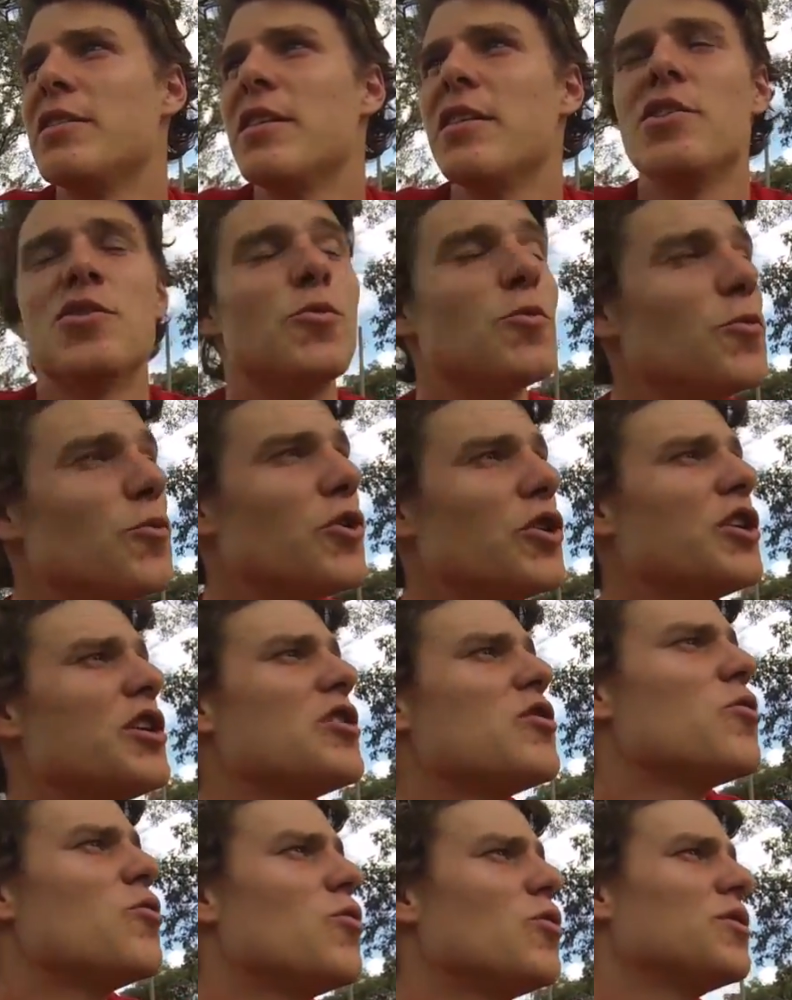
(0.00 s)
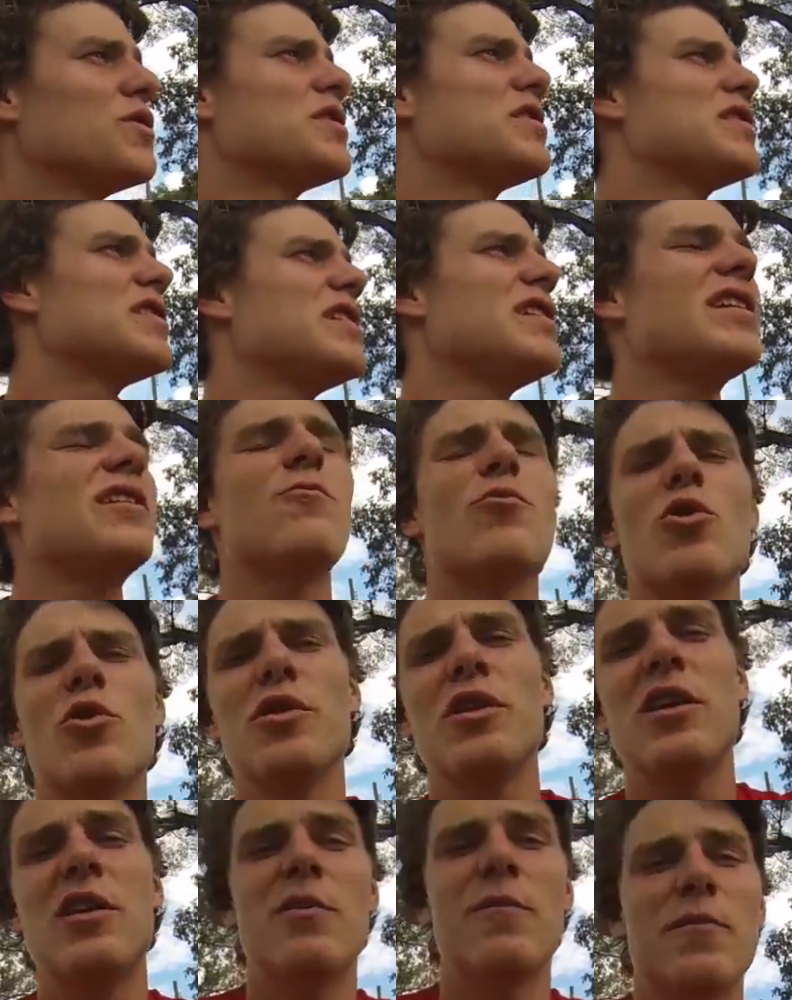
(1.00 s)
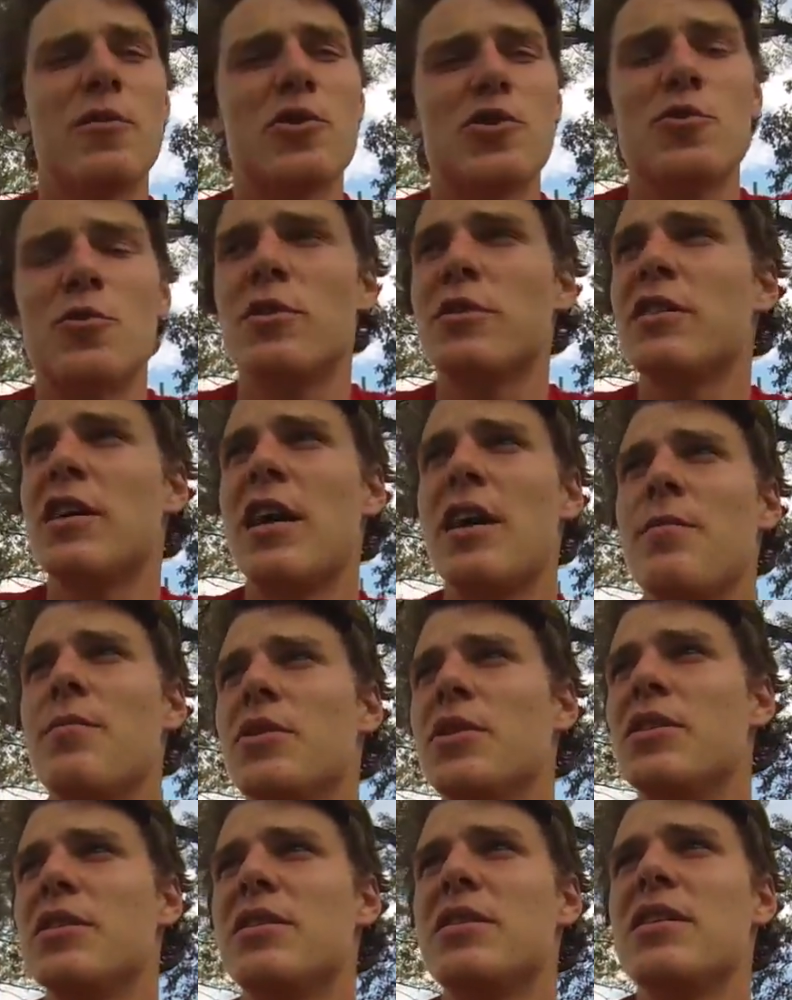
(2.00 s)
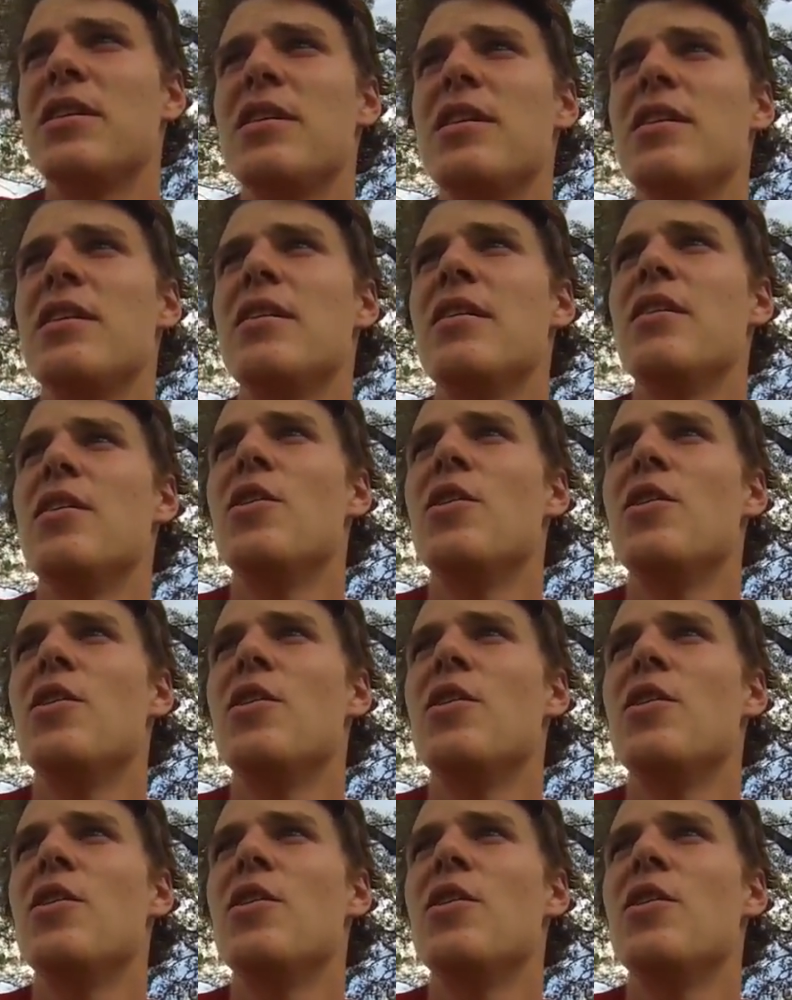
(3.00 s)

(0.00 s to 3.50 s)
And it's really cool to see, and we're only here for a short time, but to see,